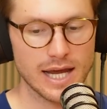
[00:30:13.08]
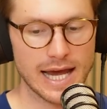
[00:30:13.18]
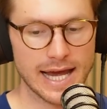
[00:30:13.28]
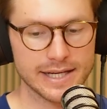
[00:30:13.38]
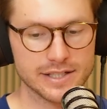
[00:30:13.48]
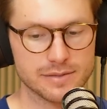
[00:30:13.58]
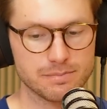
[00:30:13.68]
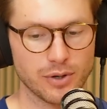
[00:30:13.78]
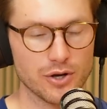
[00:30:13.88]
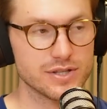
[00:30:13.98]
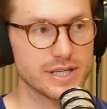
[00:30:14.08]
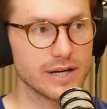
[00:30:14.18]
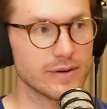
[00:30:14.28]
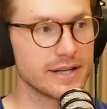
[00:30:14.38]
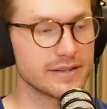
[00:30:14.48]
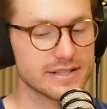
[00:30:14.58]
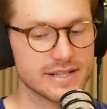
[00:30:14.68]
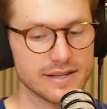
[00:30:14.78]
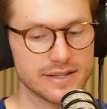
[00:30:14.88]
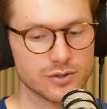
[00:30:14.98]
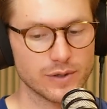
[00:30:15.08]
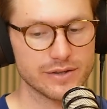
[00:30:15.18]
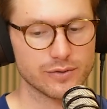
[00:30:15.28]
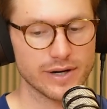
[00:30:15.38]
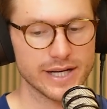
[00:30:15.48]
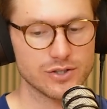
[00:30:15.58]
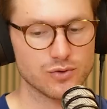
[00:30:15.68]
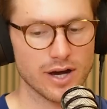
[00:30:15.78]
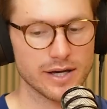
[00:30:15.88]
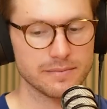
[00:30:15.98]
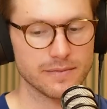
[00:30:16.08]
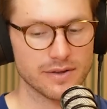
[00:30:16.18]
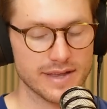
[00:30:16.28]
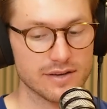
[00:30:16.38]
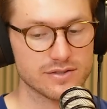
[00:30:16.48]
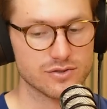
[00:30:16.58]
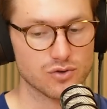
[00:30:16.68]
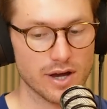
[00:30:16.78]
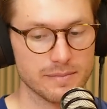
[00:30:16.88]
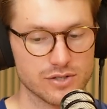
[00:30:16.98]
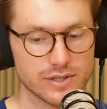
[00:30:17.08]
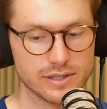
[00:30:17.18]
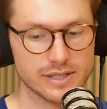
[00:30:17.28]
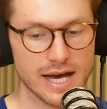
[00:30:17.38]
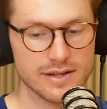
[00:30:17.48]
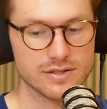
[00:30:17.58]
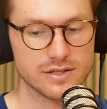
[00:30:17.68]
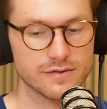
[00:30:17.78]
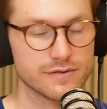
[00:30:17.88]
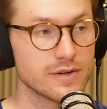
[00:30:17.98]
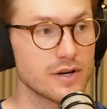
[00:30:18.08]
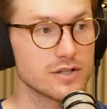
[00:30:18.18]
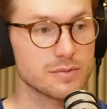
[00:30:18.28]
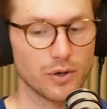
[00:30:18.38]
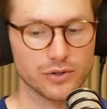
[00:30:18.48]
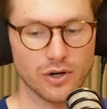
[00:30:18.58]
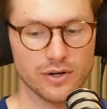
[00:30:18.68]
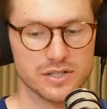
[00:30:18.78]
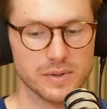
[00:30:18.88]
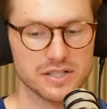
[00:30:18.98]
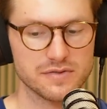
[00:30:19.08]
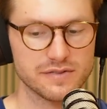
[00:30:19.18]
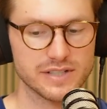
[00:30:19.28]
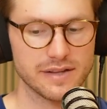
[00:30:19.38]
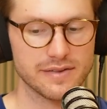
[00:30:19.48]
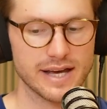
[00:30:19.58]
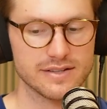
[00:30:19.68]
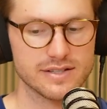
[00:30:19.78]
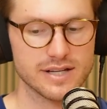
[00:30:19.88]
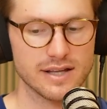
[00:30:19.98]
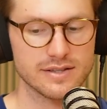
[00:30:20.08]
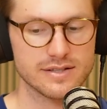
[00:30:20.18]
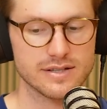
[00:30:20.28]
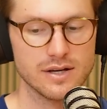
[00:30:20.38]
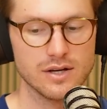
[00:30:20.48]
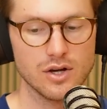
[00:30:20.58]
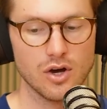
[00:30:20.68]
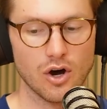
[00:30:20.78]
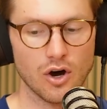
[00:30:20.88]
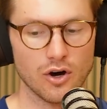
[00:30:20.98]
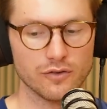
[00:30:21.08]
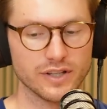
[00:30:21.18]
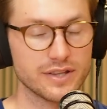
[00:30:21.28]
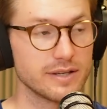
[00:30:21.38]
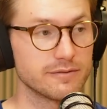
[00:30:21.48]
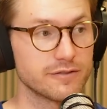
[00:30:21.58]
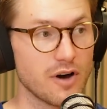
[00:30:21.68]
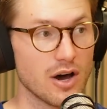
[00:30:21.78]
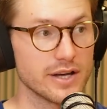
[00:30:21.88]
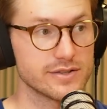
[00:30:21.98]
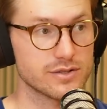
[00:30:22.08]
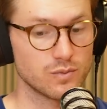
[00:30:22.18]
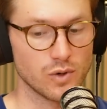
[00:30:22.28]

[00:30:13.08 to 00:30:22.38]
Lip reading: And post the year end, they'd said that 1,000 dry metric tonnes of spodcon, as well as 15,000 tonnes of lithium fines